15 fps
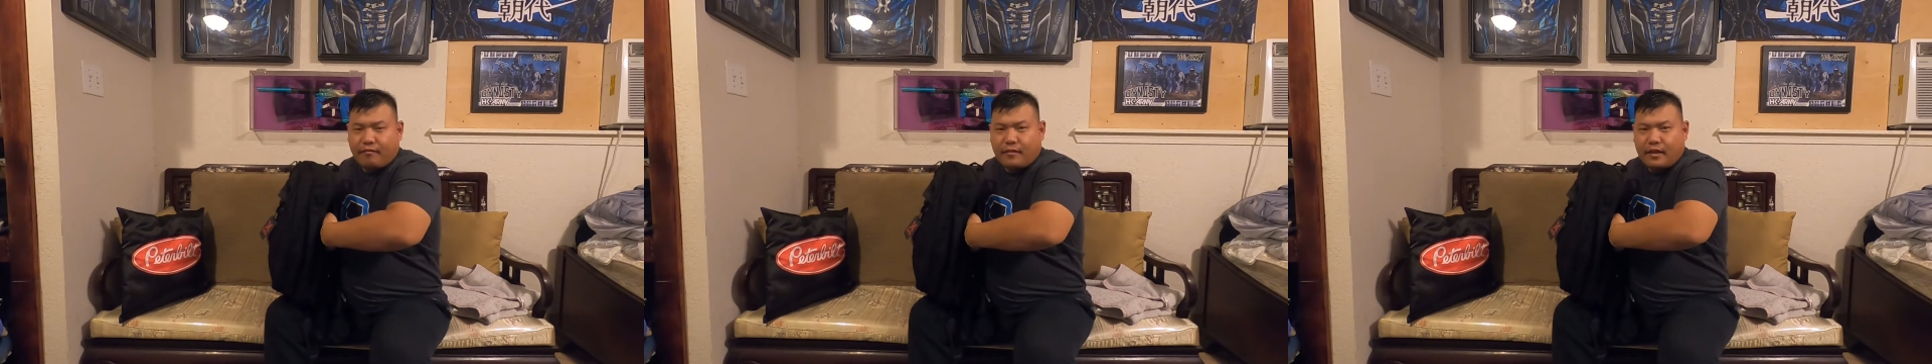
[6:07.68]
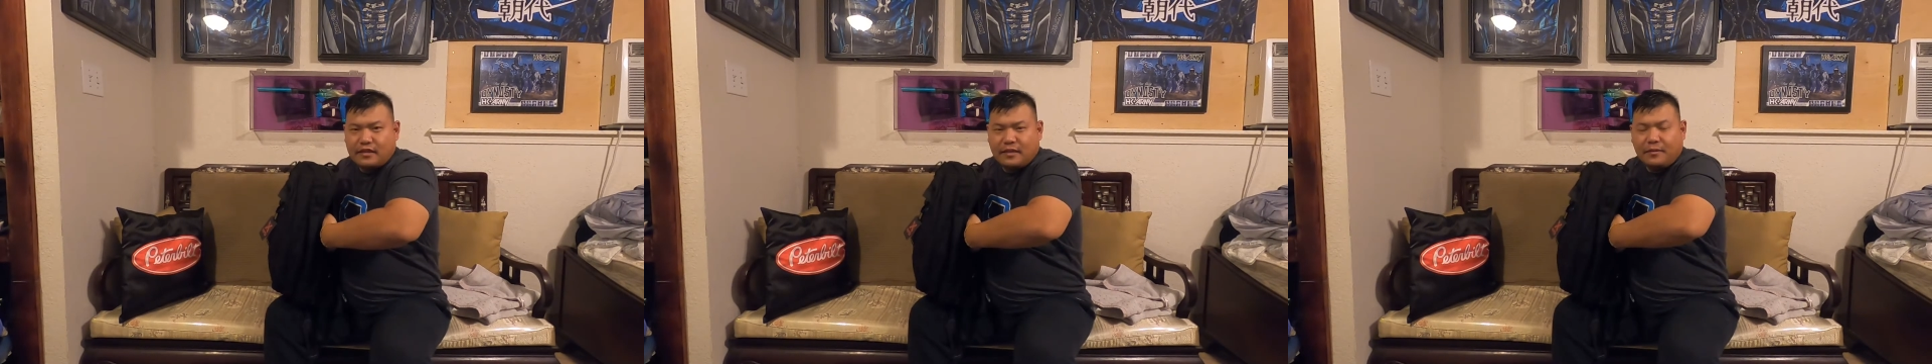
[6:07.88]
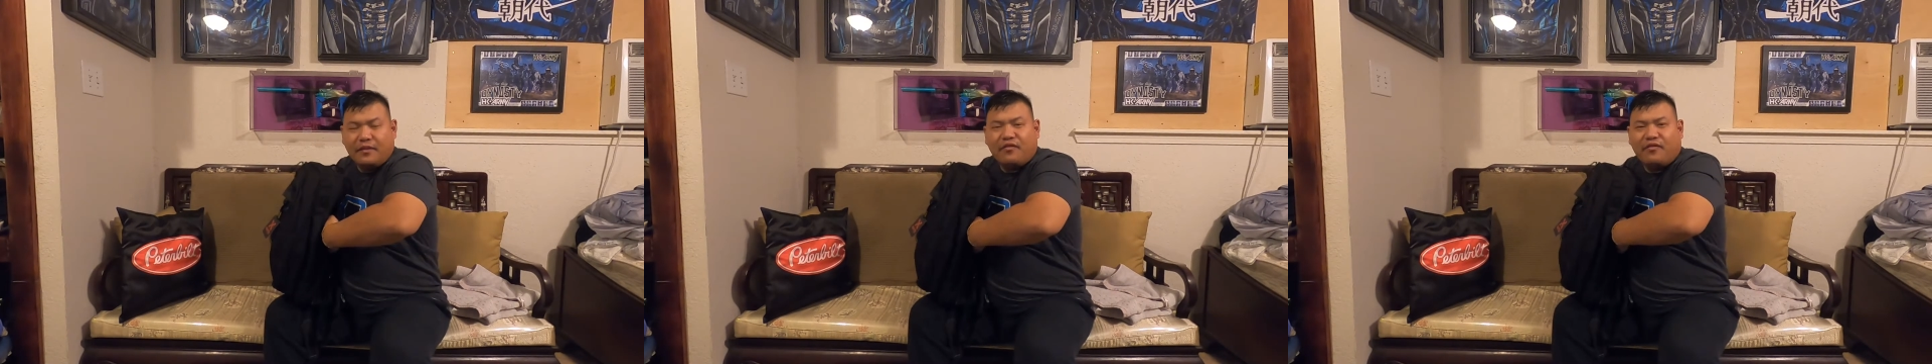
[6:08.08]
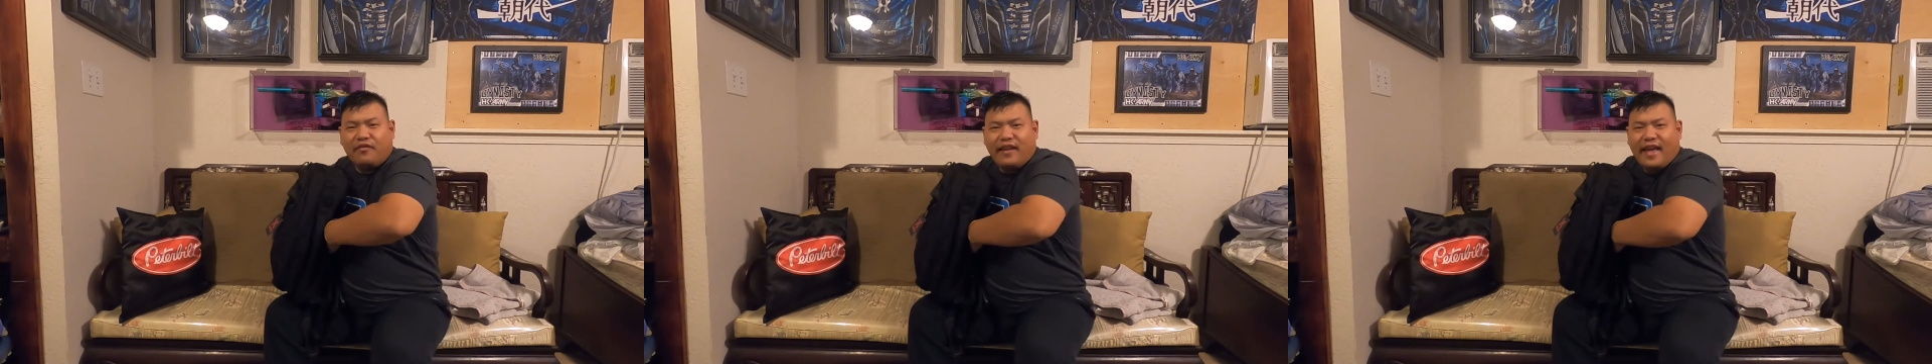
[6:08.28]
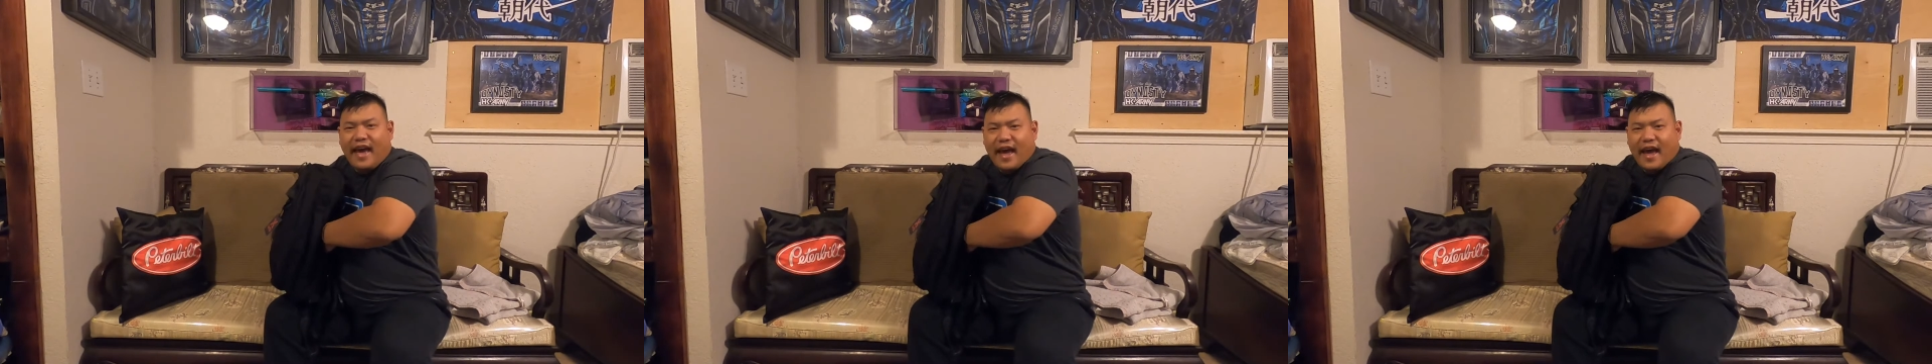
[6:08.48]
something
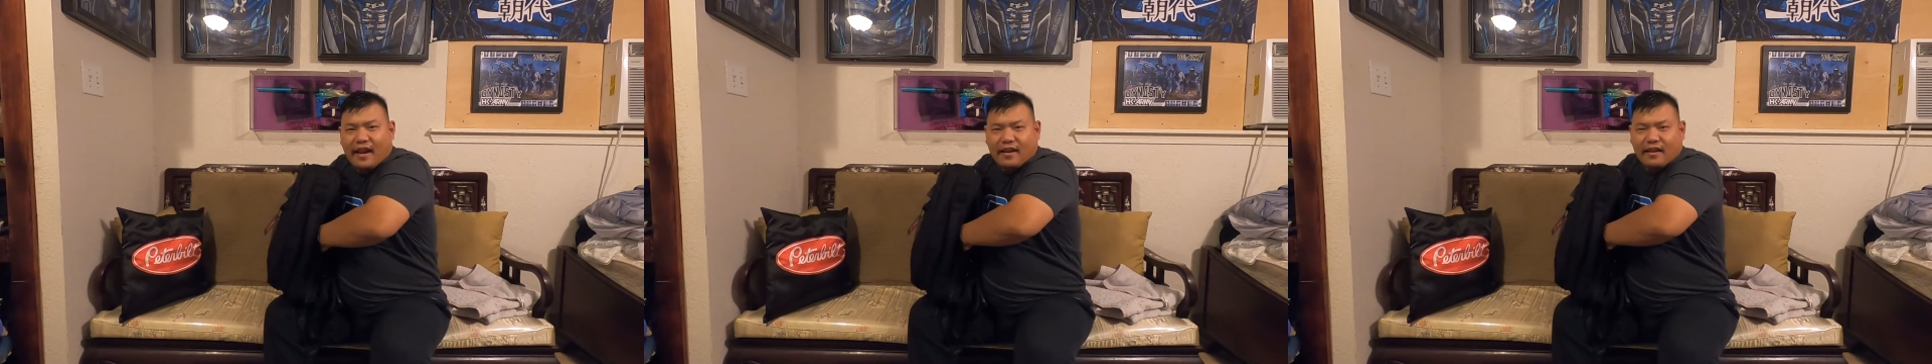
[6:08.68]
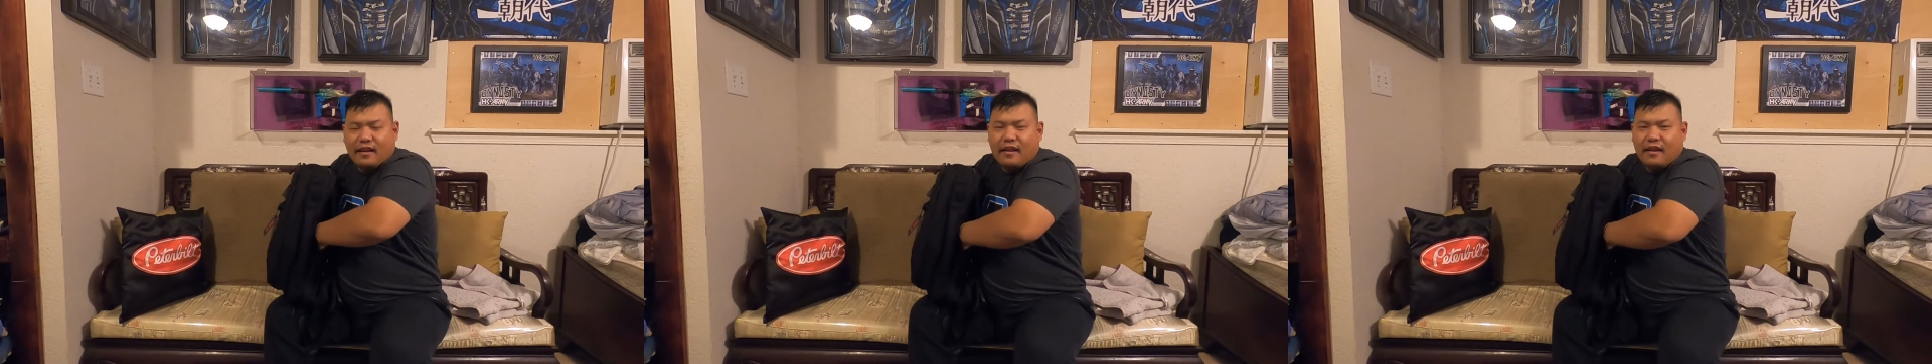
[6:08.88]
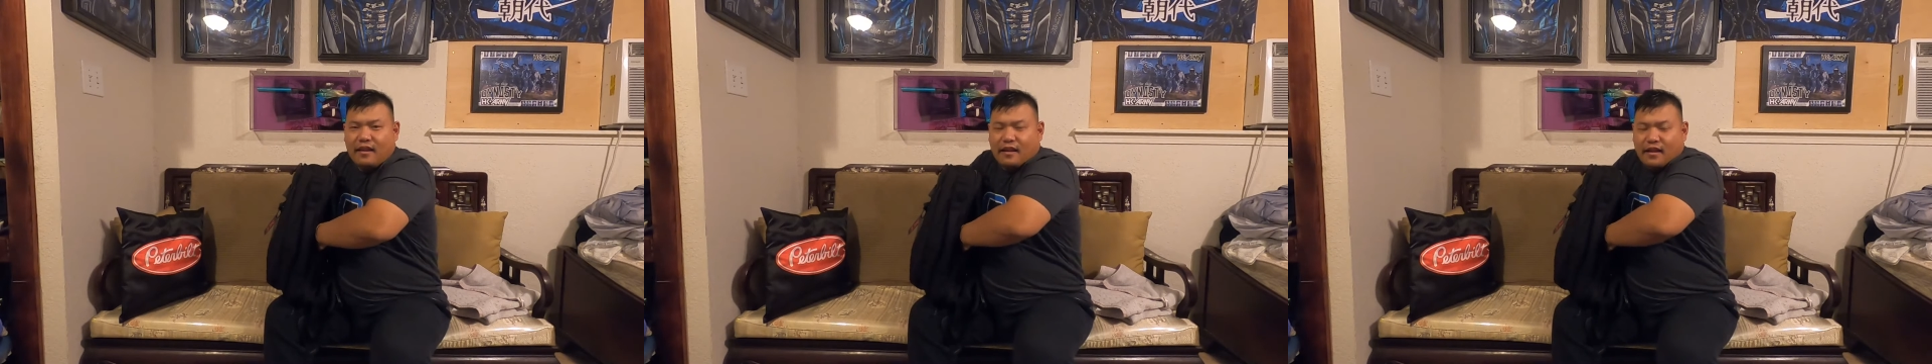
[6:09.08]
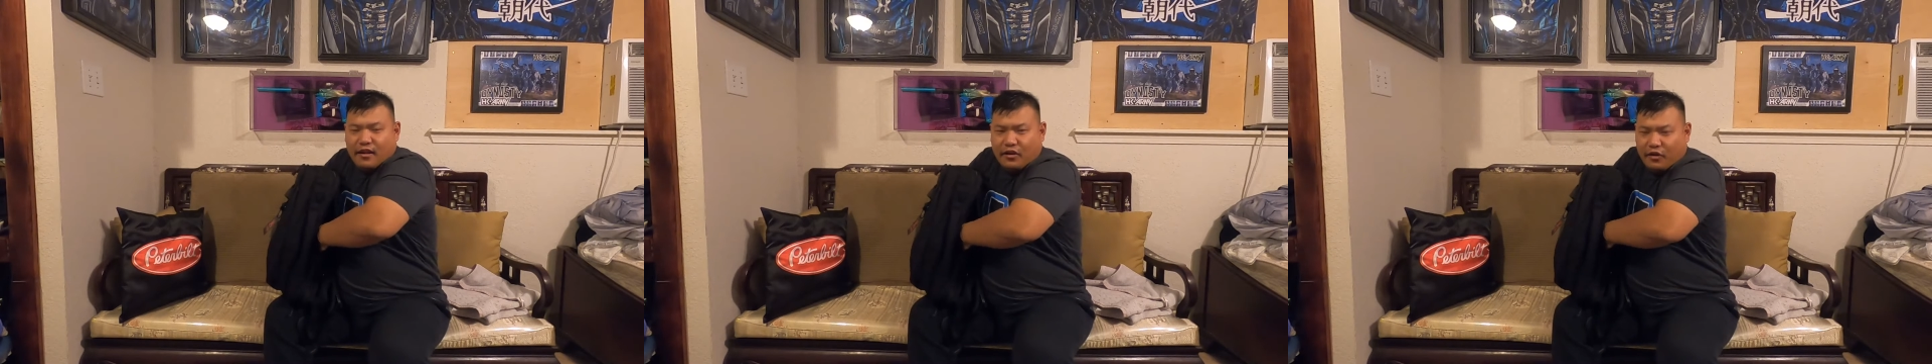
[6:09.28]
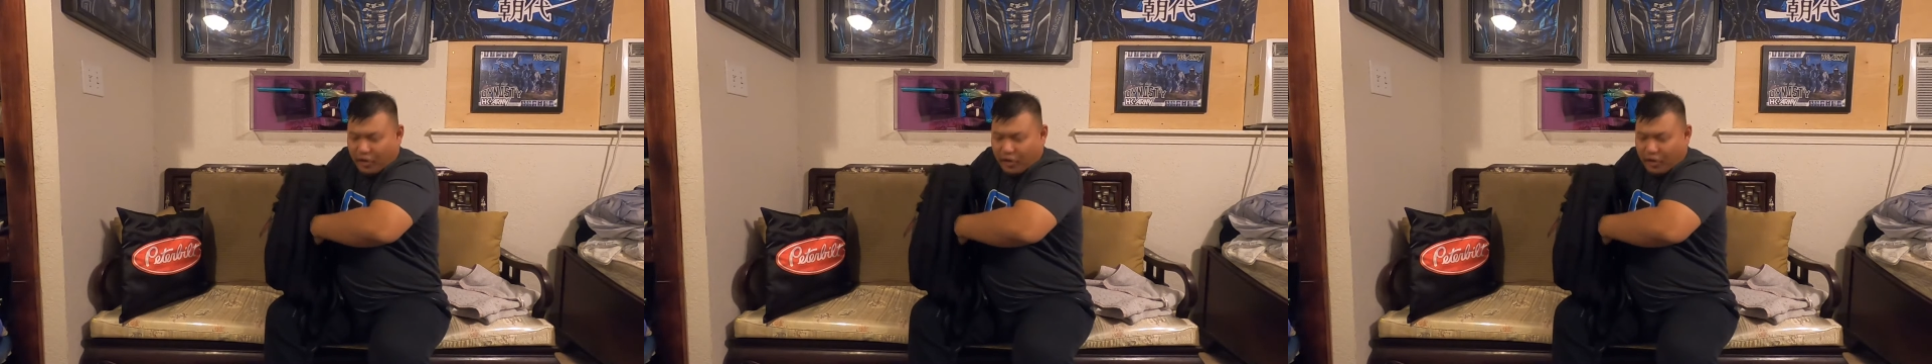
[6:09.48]
flat. You know,